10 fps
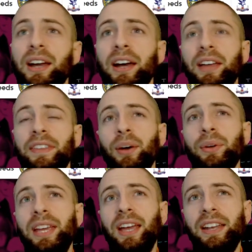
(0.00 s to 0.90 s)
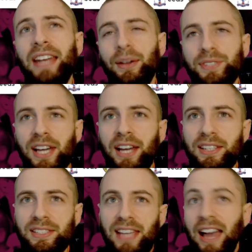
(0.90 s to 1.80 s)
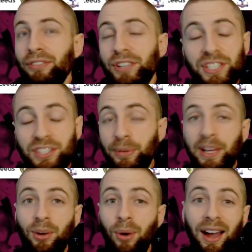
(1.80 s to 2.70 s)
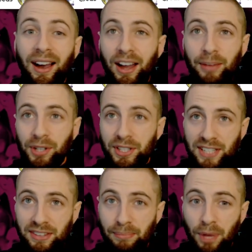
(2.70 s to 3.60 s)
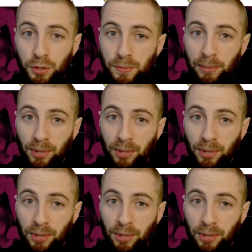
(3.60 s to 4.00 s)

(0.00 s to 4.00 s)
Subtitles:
The only downside is the average is going to be quite high because I think most people